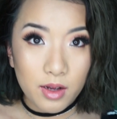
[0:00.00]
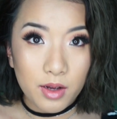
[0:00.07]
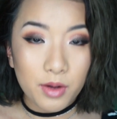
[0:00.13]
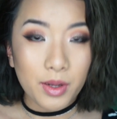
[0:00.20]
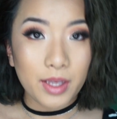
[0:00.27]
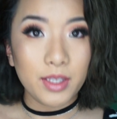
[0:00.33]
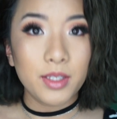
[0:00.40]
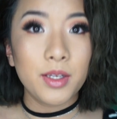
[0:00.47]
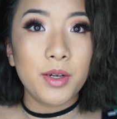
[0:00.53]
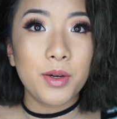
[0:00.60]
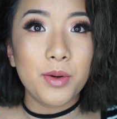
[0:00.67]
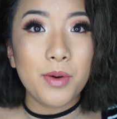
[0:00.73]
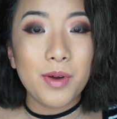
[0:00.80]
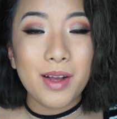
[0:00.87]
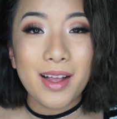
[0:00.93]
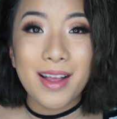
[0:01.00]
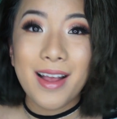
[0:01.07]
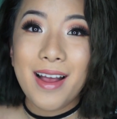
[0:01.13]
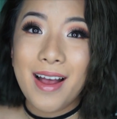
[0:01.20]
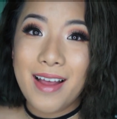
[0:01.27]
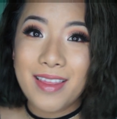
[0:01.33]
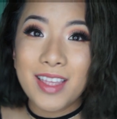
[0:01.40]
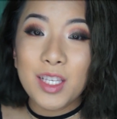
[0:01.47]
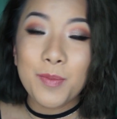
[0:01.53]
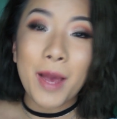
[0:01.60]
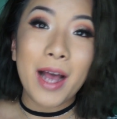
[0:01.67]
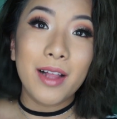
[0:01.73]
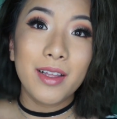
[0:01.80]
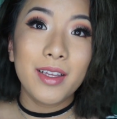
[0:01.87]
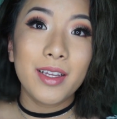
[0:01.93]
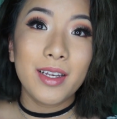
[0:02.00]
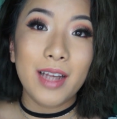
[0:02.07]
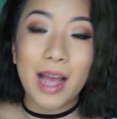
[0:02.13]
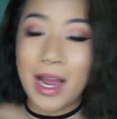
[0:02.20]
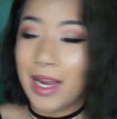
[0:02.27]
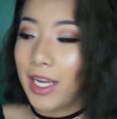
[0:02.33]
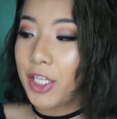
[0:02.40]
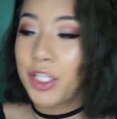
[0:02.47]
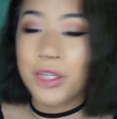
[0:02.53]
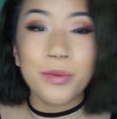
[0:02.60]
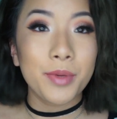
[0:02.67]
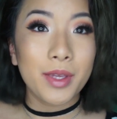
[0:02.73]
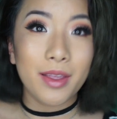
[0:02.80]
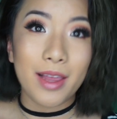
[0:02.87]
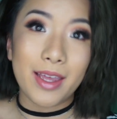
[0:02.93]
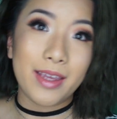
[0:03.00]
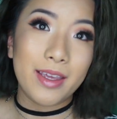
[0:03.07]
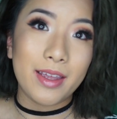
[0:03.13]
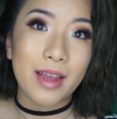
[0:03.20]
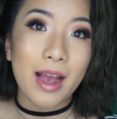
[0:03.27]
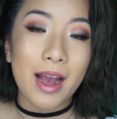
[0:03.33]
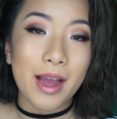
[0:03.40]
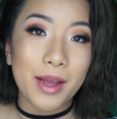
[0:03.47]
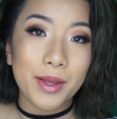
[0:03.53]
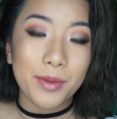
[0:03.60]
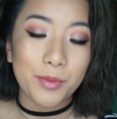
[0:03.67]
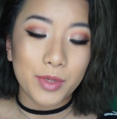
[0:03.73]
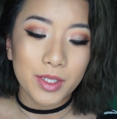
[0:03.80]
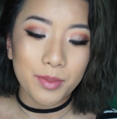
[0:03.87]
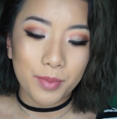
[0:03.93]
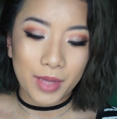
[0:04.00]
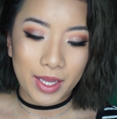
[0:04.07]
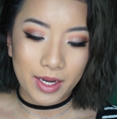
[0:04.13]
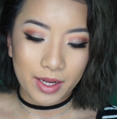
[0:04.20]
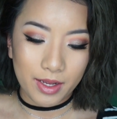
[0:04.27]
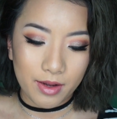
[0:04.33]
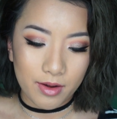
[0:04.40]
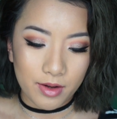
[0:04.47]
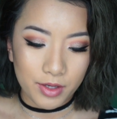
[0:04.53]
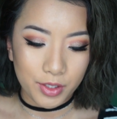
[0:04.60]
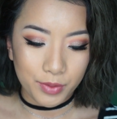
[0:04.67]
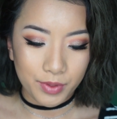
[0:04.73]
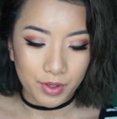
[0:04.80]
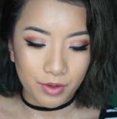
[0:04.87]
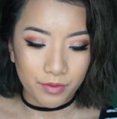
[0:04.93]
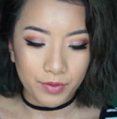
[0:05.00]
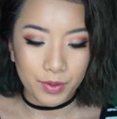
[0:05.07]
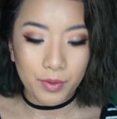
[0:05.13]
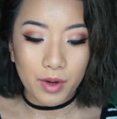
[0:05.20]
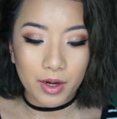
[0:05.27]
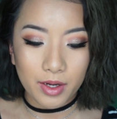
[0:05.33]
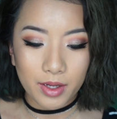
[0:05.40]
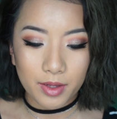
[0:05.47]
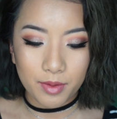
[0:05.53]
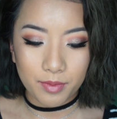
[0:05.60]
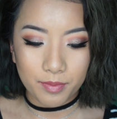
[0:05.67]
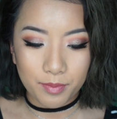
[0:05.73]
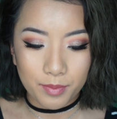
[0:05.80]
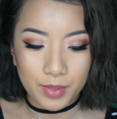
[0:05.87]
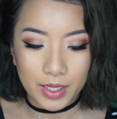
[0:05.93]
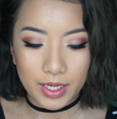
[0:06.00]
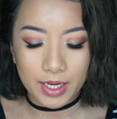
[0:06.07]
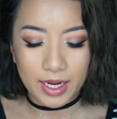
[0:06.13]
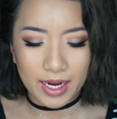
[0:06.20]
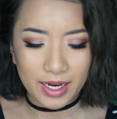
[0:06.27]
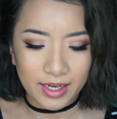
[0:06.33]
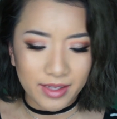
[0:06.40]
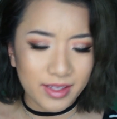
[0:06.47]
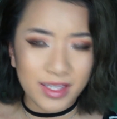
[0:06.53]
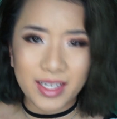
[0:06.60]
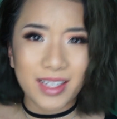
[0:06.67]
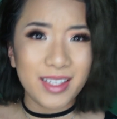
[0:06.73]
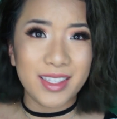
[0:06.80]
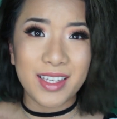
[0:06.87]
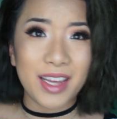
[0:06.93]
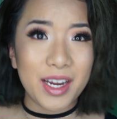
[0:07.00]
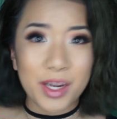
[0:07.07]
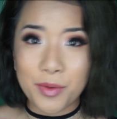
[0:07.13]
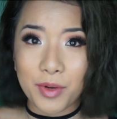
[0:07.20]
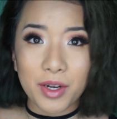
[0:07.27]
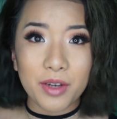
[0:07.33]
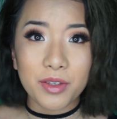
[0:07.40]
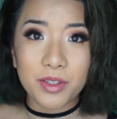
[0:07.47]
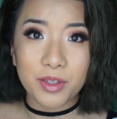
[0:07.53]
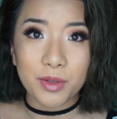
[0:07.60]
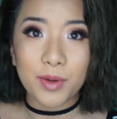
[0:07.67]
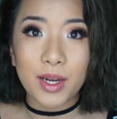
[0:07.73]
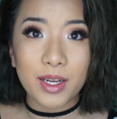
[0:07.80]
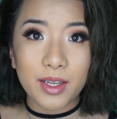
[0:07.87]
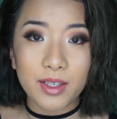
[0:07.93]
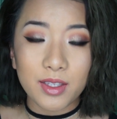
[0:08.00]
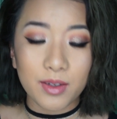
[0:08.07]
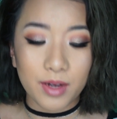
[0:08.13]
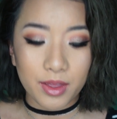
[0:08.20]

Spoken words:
Okay, so this palette, I actually really like it. I wasn't planning on doing a review on it, but I didn't see anyone else do any, so I